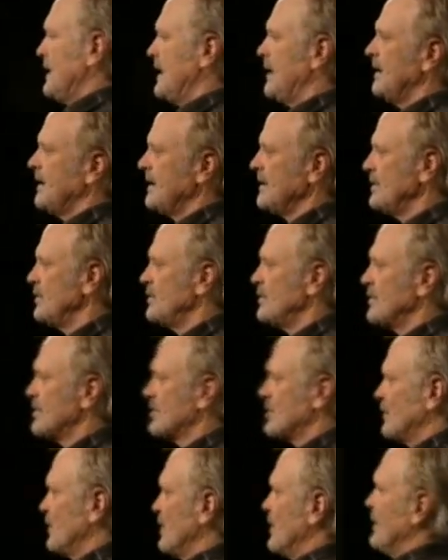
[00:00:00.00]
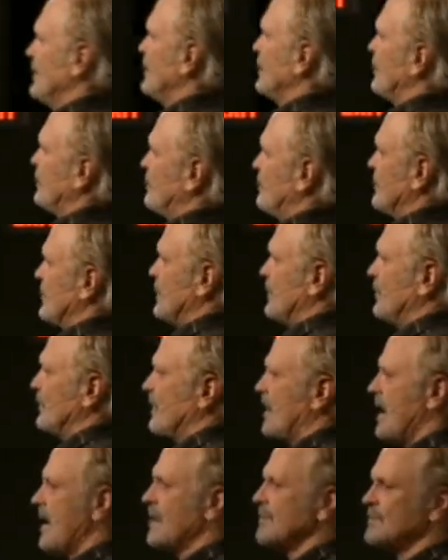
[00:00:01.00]
And then you destroy those,
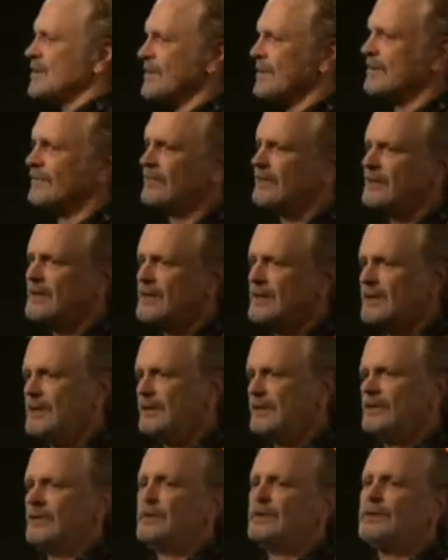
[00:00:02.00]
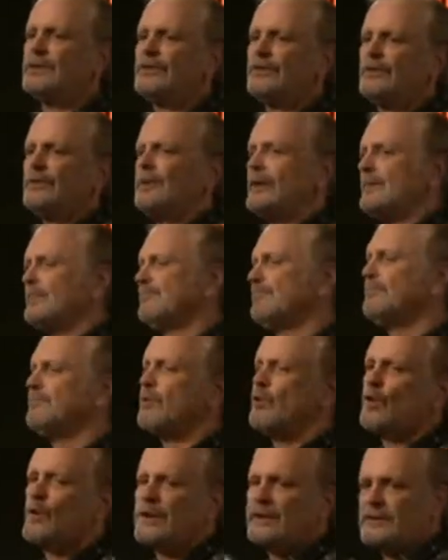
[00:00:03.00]
those objects so there isn't that
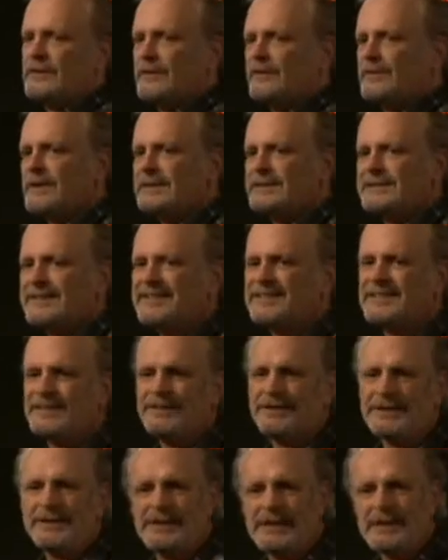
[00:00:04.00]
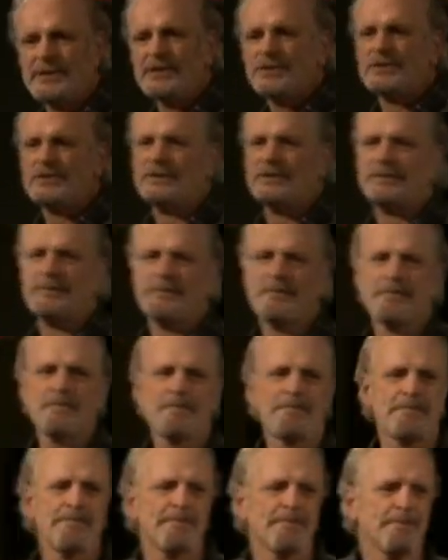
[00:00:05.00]
point of identification
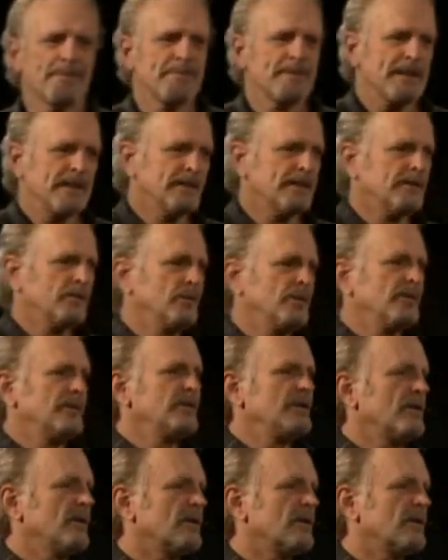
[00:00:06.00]
with